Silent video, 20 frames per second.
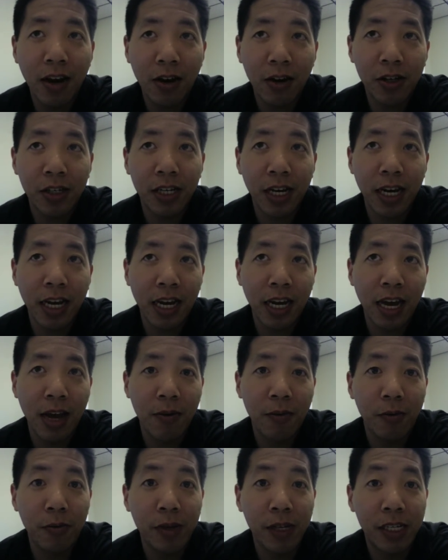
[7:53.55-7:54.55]
Our second
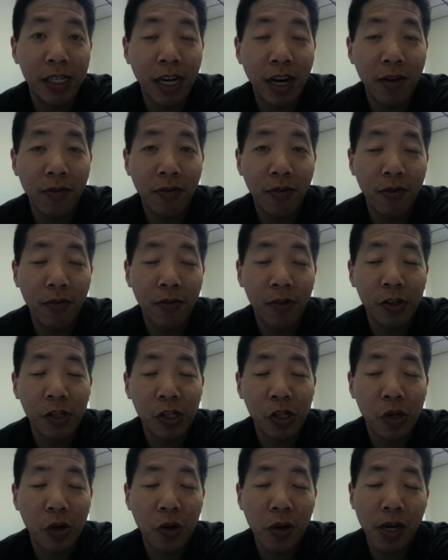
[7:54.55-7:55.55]
game will be Stanford versus
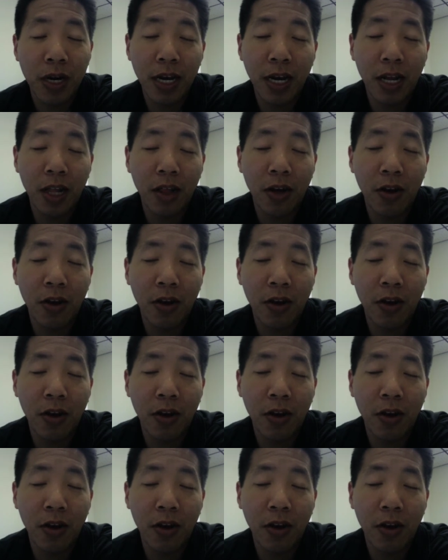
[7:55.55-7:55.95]
Cornell.